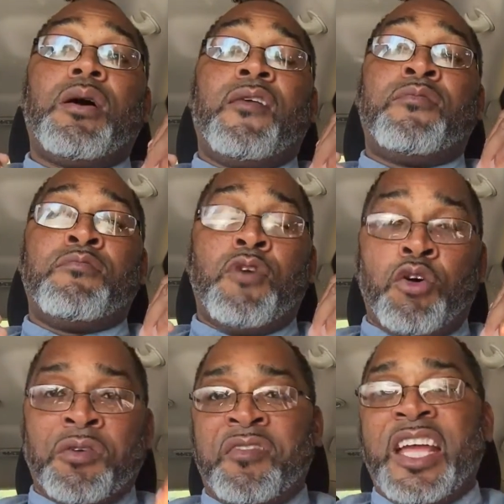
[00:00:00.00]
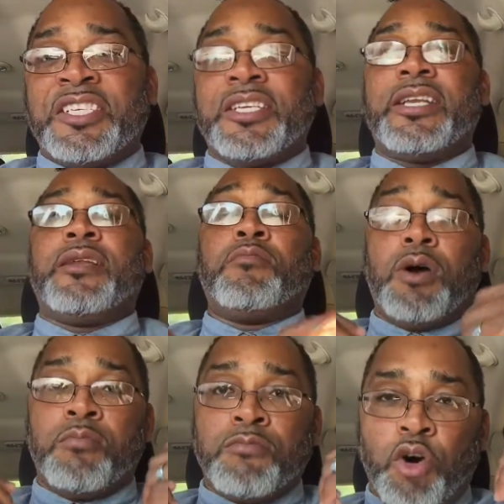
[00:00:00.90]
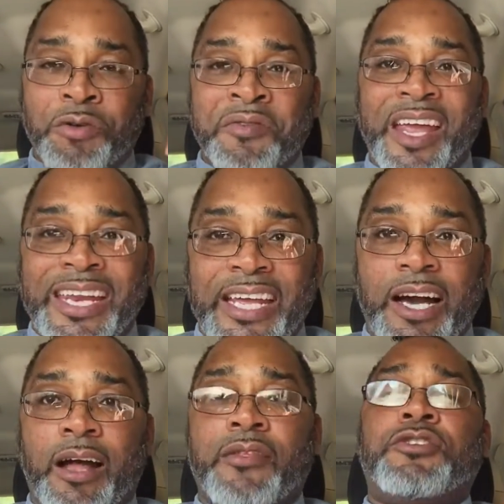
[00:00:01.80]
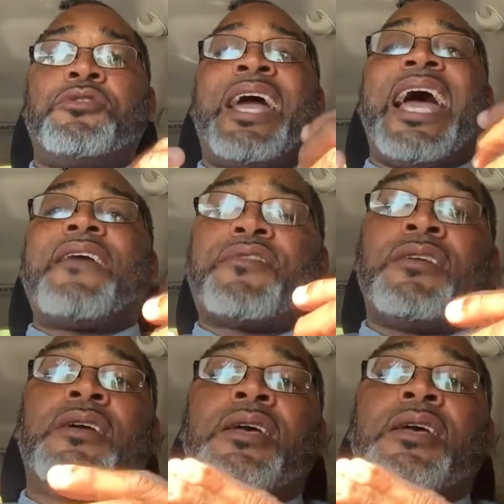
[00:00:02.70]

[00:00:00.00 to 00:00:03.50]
of motivation and motivating others. You have to